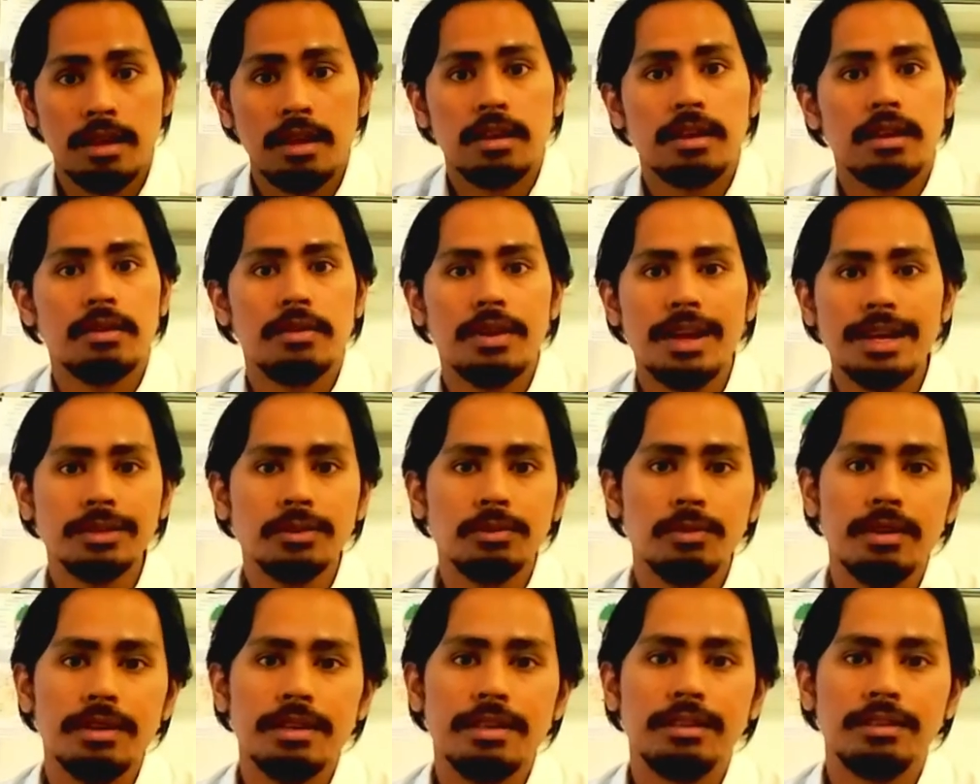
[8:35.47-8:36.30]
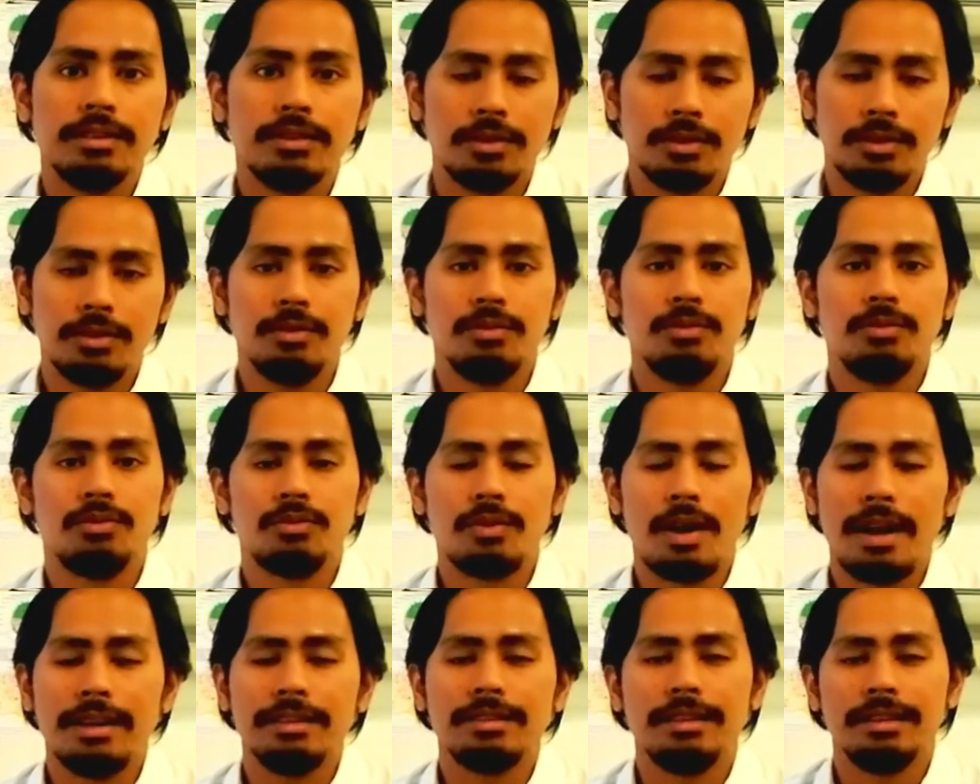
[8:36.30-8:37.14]
Now, next one is
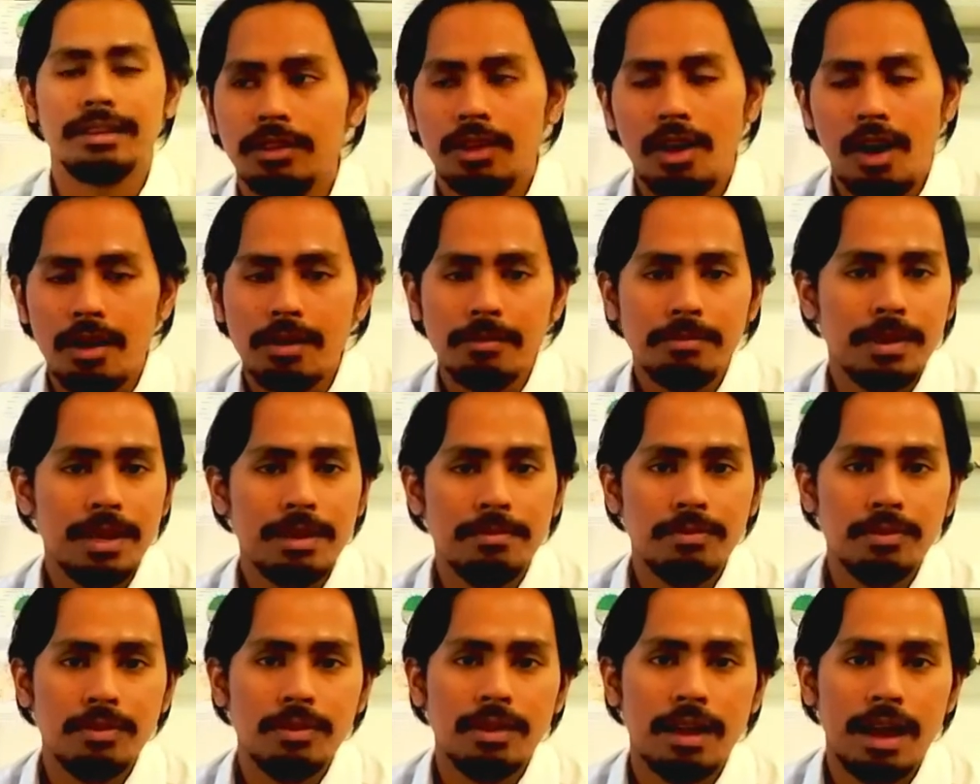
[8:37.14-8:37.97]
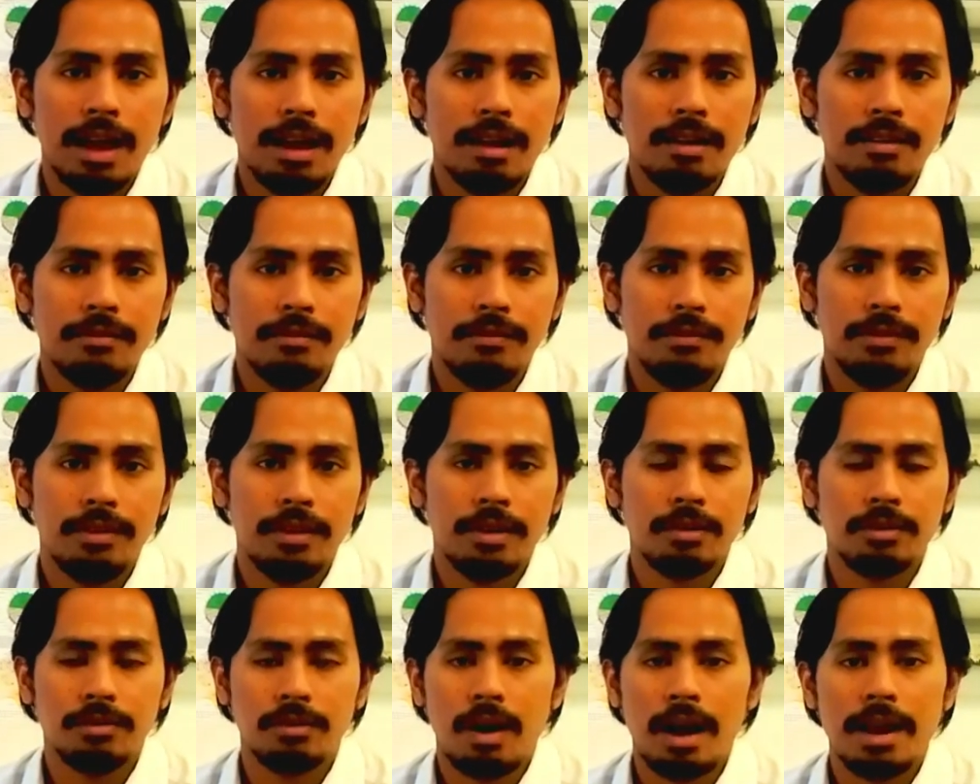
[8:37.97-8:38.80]
writing. A lot of people have
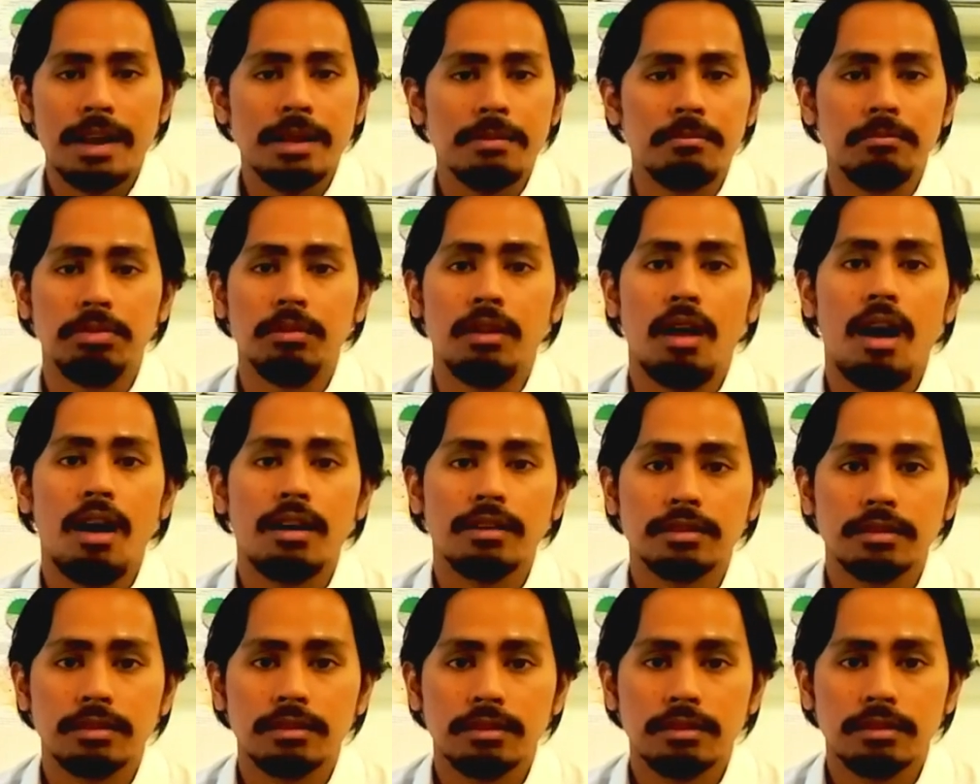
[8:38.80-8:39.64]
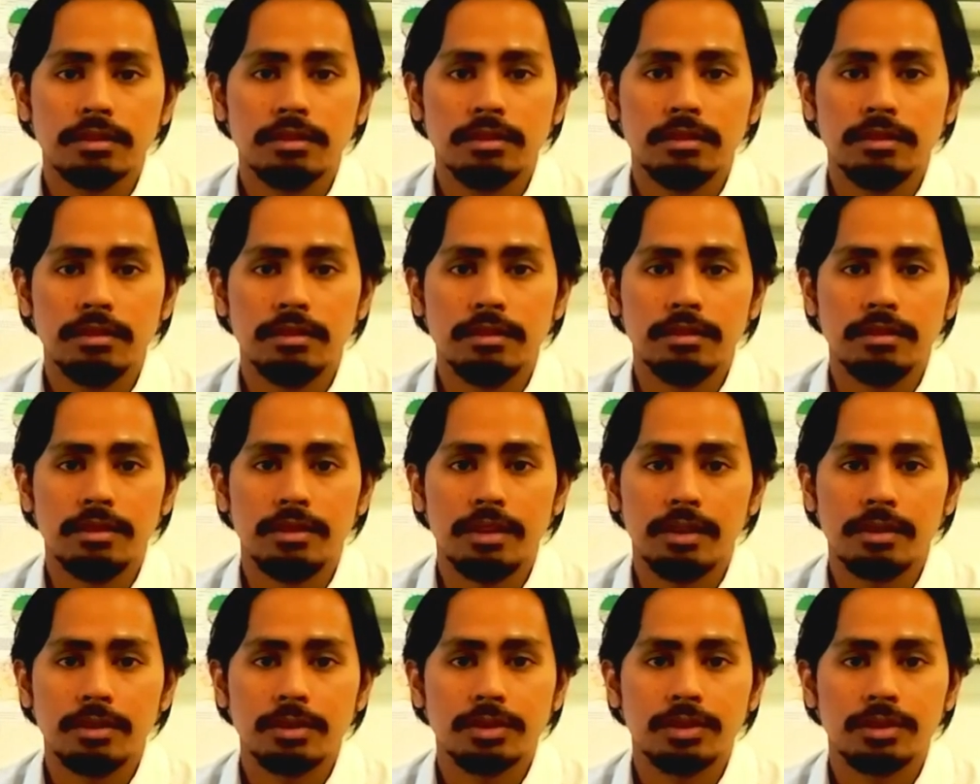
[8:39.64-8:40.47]
their writing blocks.
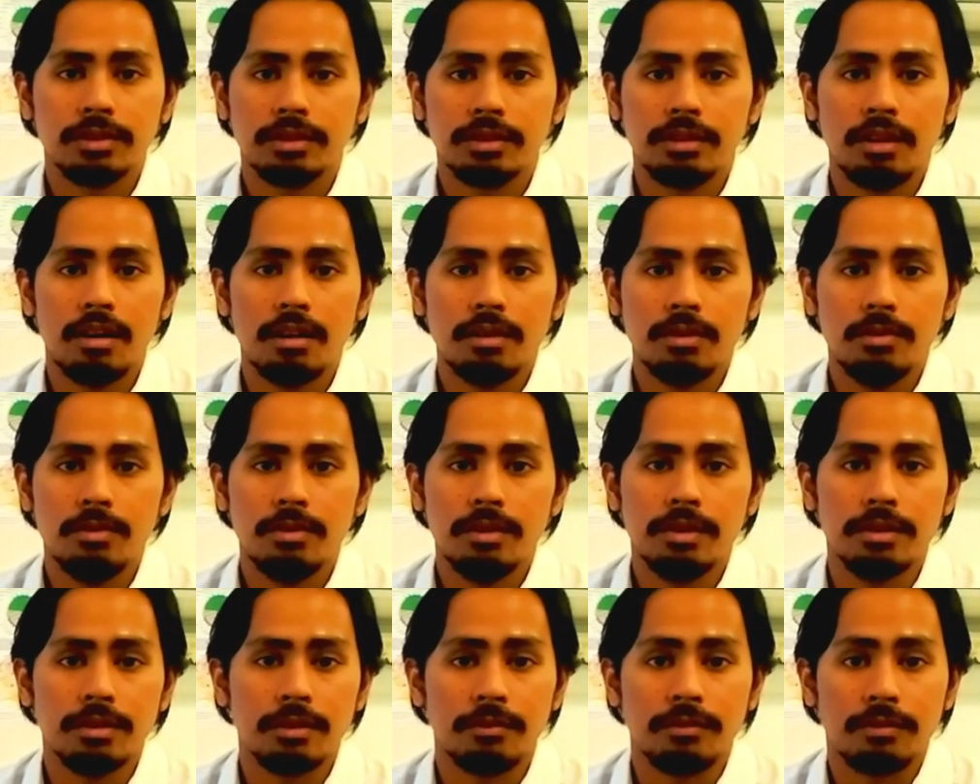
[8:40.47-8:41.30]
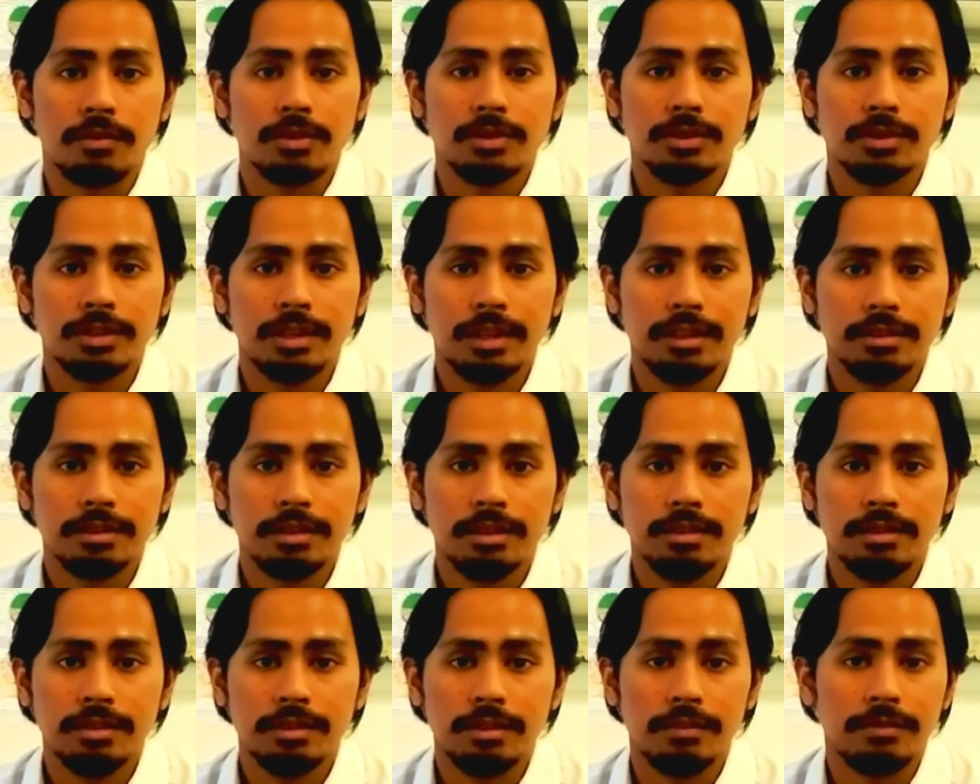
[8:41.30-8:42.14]
They're stuck with their first
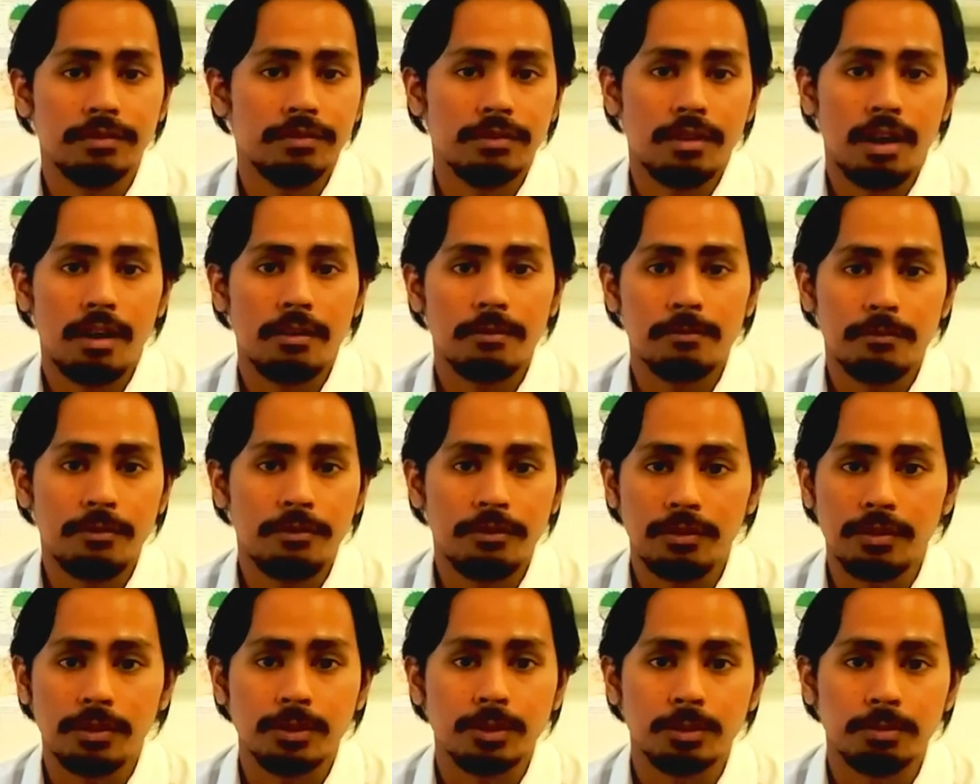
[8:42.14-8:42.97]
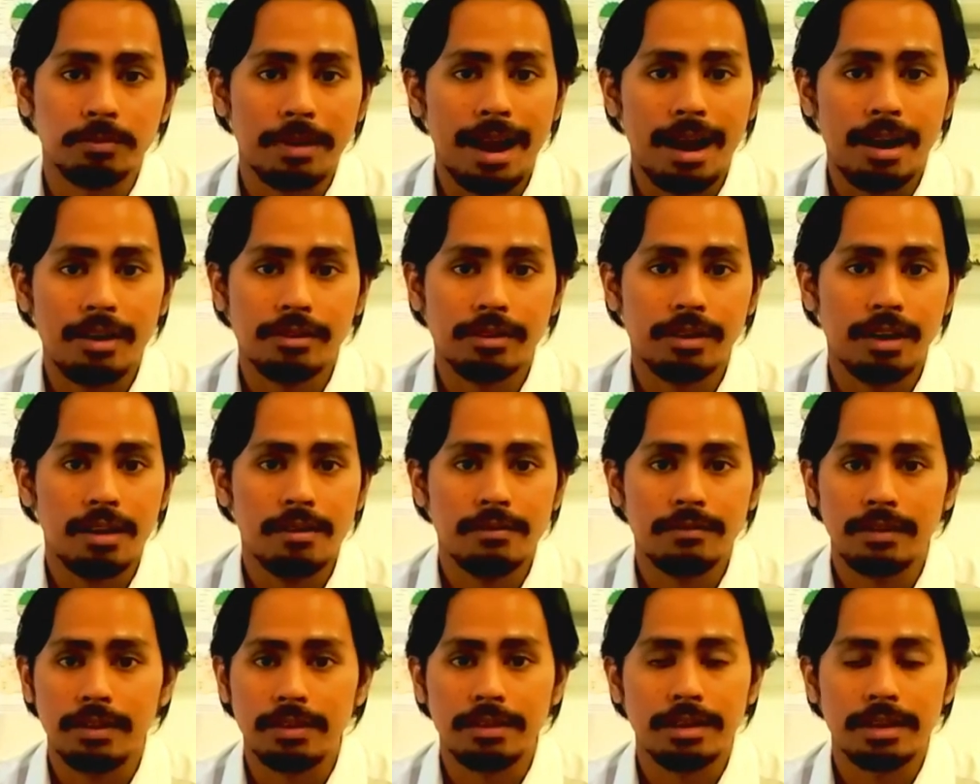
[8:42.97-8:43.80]
sentence, if not first
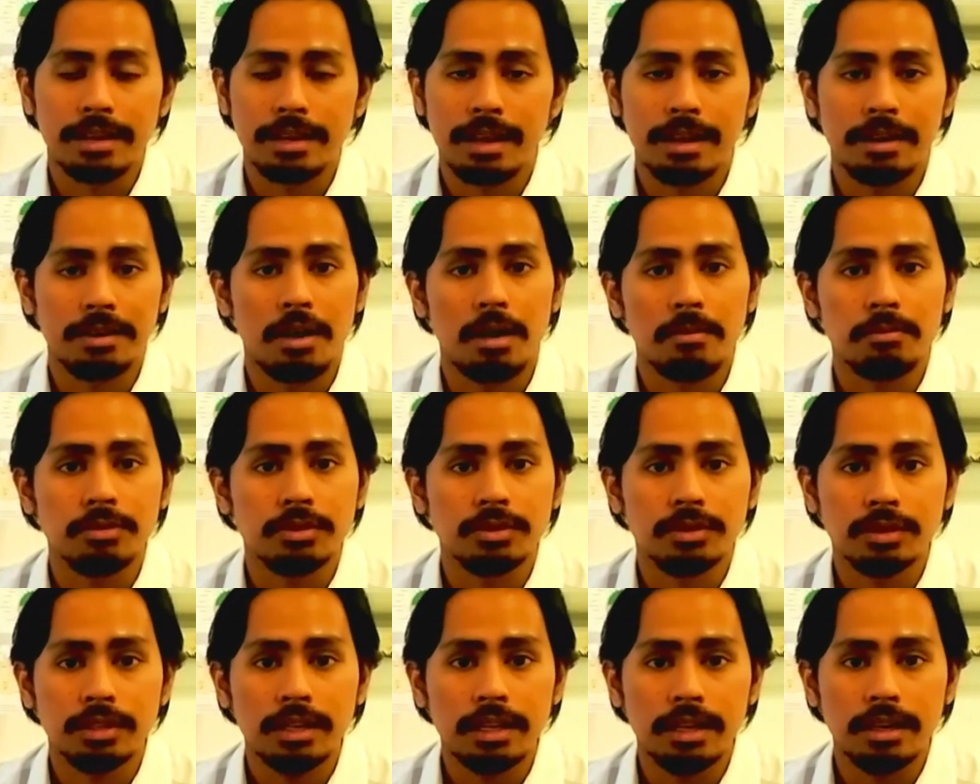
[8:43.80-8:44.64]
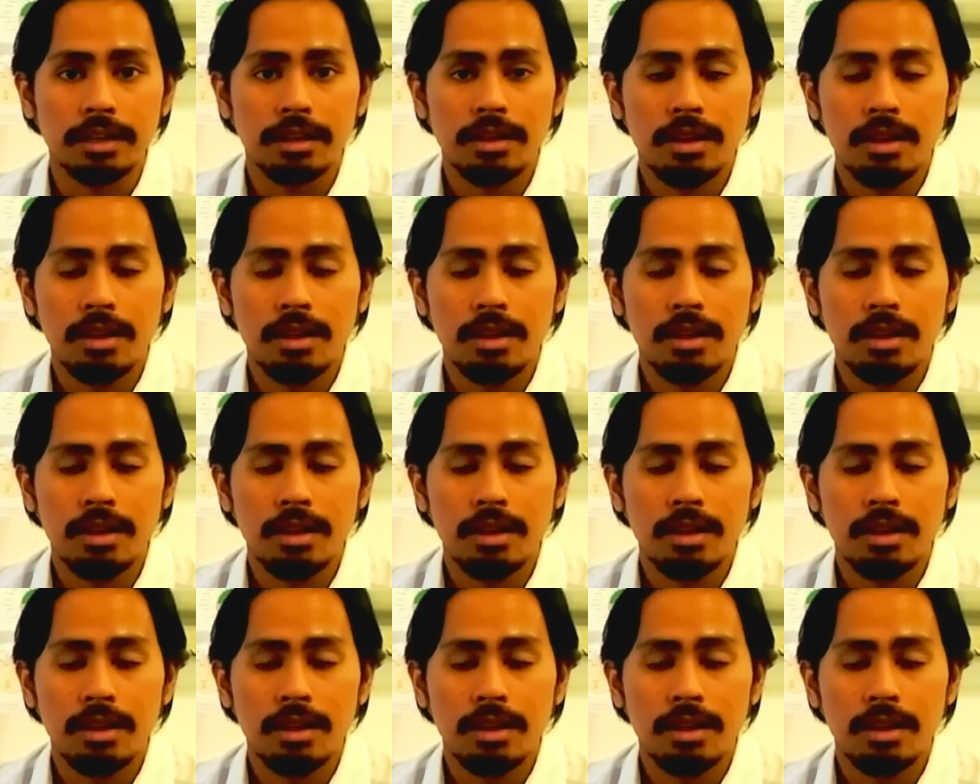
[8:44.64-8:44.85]
paragraph, and they cannot proceed.